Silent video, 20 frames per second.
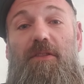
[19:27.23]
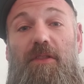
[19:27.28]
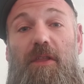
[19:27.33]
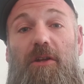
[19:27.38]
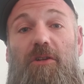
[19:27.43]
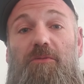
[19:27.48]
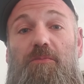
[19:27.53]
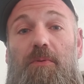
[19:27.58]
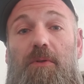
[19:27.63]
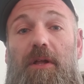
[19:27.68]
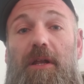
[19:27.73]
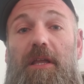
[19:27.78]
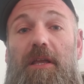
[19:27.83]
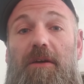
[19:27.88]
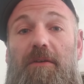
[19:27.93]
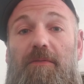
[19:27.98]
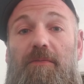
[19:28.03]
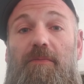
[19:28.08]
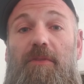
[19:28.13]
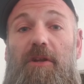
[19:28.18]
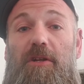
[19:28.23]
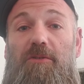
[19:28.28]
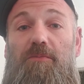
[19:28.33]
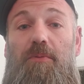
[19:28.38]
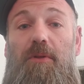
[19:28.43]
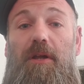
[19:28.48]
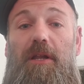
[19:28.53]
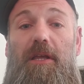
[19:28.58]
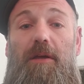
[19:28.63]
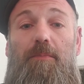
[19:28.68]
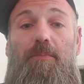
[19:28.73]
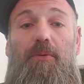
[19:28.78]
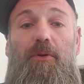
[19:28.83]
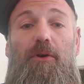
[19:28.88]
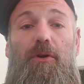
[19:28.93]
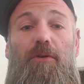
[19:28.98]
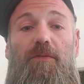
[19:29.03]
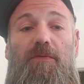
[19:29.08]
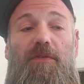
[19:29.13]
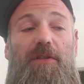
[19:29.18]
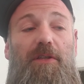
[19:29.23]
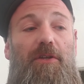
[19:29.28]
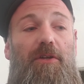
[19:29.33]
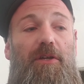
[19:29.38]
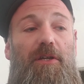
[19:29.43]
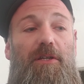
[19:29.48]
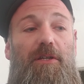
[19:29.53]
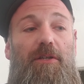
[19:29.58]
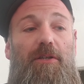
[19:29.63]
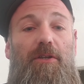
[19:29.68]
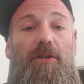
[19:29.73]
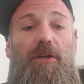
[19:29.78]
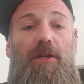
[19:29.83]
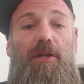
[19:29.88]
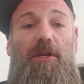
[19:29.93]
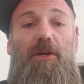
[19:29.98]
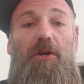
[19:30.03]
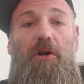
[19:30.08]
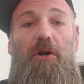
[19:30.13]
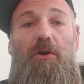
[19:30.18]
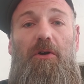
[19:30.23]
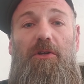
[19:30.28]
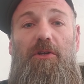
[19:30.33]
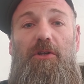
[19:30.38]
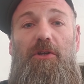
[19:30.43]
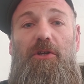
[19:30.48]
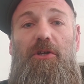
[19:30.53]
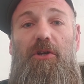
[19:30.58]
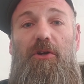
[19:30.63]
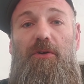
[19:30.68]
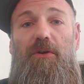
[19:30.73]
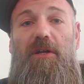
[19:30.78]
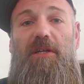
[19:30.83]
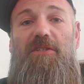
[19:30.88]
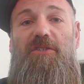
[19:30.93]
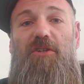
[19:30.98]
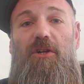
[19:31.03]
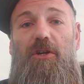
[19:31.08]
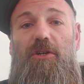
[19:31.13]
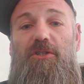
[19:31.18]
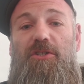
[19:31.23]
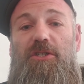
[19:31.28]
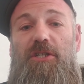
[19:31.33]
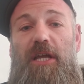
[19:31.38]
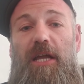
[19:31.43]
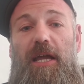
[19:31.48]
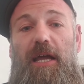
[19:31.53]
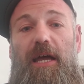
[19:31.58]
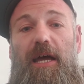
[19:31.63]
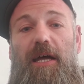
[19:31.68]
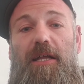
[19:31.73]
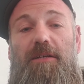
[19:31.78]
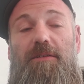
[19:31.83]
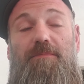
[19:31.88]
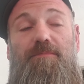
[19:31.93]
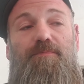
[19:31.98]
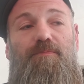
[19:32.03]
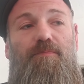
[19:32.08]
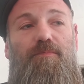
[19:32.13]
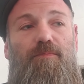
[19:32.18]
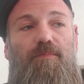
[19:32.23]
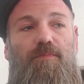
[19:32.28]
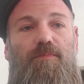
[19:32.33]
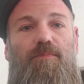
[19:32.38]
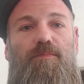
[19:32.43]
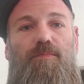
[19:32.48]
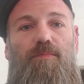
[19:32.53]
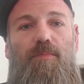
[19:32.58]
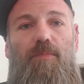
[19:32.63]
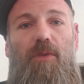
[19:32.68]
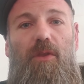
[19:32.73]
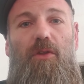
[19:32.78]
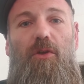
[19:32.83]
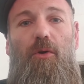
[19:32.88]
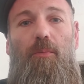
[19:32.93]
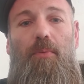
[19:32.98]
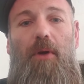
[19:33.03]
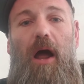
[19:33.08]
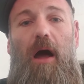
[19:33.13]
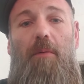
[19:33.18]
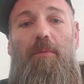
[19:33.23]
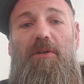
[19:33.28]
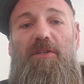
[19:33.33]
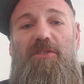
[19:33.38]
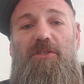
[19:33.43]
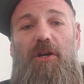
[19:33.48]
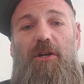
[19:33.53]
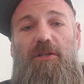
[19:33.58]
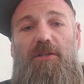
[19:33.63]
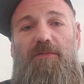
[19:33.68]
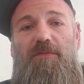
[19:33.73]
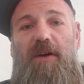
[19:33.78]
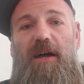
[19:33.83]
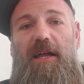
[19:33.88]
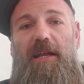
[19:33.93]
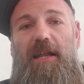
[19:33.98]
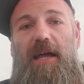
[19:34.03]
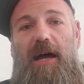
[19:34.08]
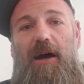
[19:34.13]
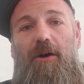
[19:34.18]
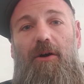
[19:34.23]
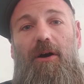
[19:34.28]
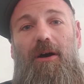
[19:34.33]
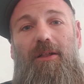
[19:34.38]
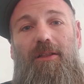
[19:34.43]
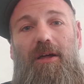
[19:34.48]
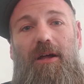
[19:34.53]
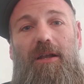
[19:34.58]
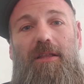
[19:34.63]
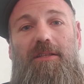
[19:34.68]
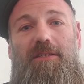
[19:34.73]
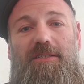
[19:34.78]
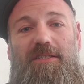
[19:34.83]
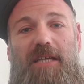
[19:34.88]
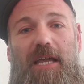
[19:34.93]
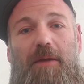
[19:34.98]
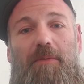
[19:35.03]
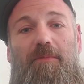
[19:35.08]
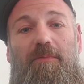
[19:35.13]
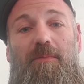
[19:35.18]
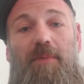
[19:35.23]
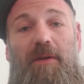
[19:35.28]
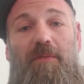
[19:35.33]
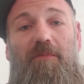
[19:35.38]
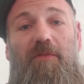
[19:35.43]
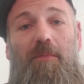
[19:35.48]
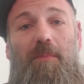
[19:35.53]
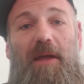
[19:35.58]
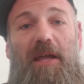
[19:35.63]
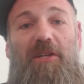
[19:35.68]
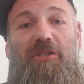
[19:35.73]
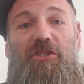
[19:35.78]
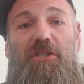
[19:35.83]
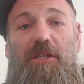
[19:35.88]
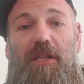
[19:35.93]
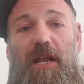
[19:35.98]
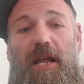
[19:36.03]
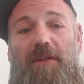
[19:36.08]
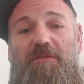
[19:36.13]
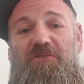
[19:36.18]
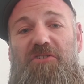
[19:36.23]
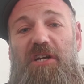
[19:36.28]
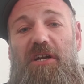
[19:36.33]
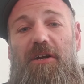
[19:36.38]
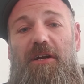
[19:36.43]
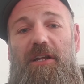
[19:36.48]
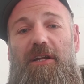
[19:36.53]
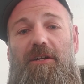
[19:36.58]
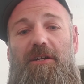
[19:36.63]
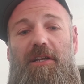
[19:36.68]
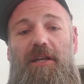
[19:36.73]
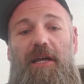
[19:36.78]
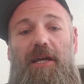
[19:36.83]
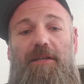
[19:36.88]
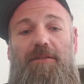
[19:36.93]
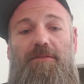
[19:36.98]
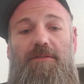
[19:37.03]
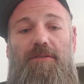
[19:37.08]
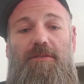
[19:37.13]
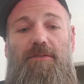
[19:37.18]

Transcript: there's plenty of proof, and you can go and do your research, and you'll probably start to find out a lot of the same information that I've shared here today.